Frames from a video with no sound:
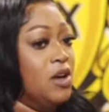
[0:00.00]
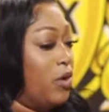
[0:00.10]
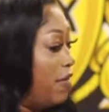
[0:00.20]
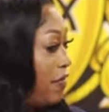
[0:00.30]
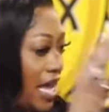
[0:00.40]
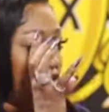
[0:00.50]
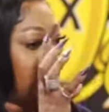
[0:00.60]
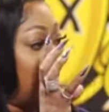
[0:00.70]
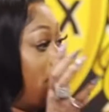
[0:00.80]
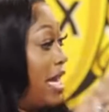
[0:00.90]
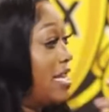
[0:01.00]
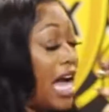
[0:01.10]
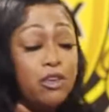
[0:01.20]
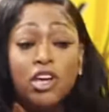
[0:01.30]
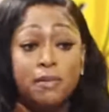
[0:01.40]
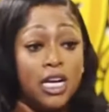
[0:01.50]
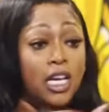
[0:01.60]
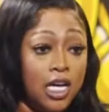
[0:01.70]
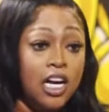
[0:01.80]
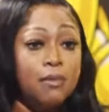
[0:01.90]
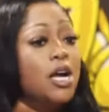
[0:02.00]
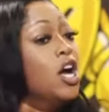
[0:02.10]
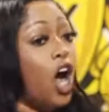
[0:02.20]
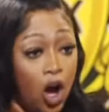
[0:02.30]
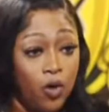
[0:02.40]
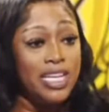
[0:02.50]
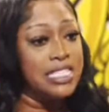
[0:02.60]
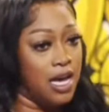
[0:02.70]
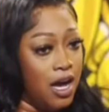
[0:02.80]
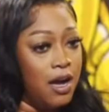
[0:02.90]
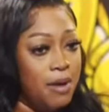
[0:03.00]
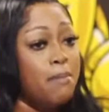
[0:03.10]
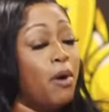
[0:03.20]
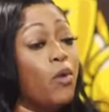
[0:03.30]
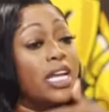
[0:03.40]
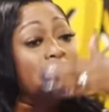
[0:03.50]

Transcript: with right. a flashlight. But at night, you hit them in the club. Oh, it's up. But right.